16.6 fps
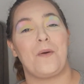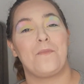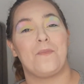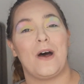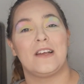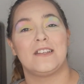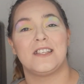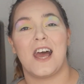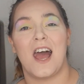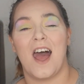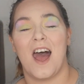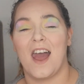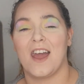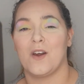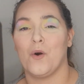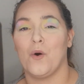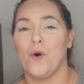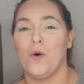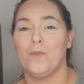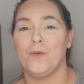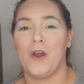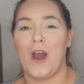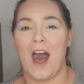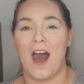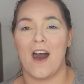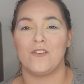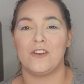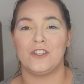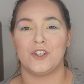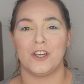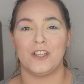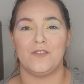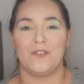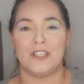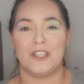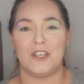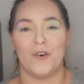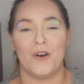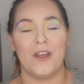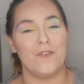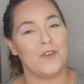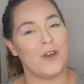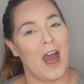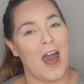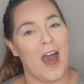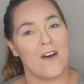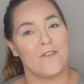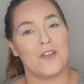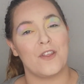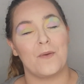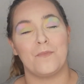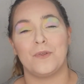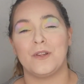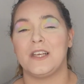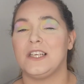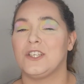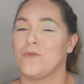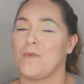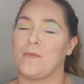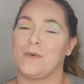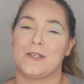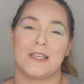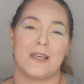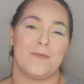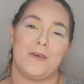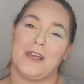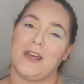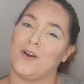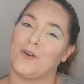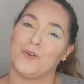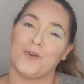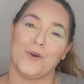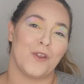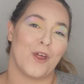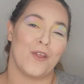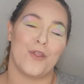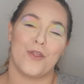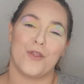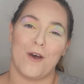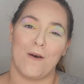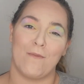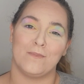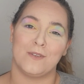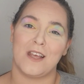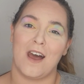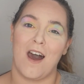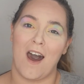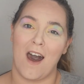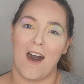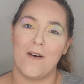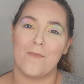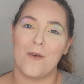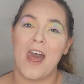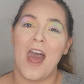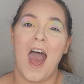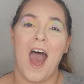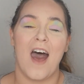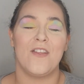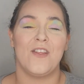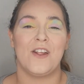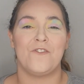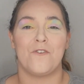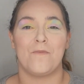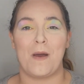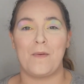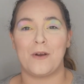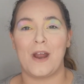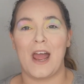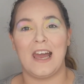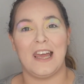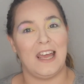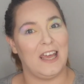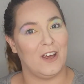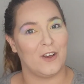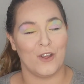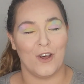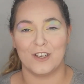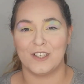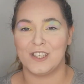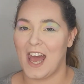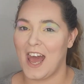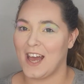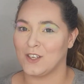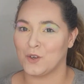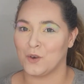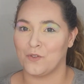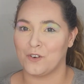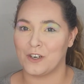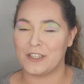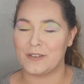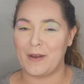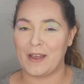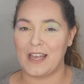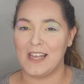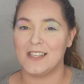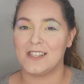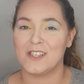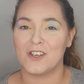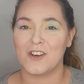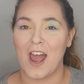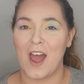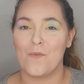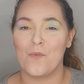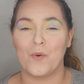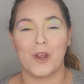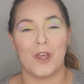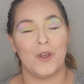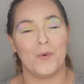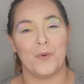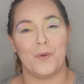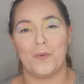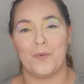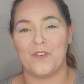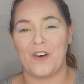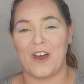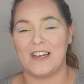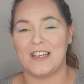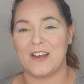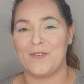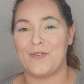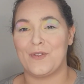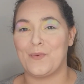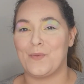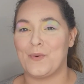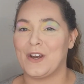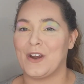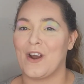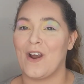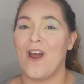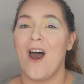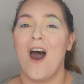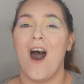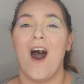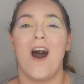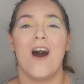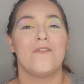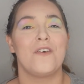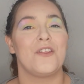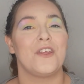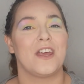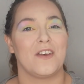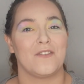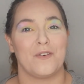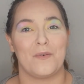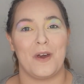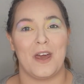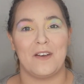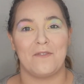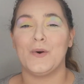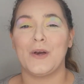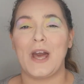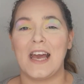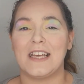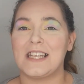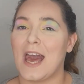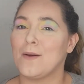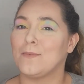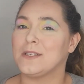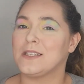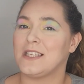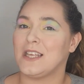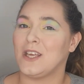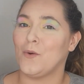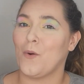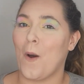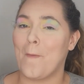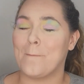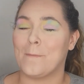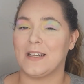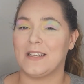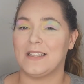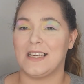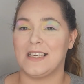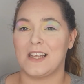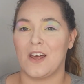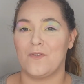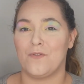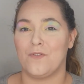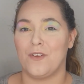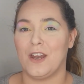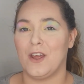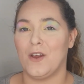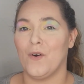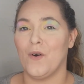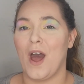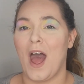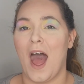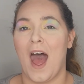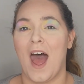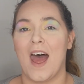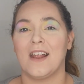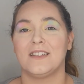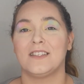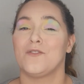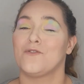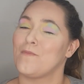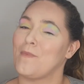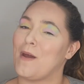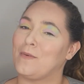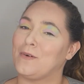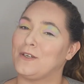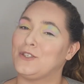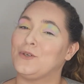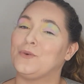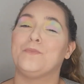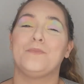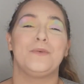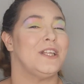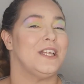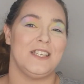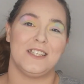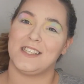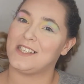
But I hope you have enjoyed the video. If you have, then please remember to give me a good old thumbs up, and then remember at 8 o'clock to head over to my Instagram where you will find out the winner of the giveaway. Guys, I will see you on Monday's video, and remember to please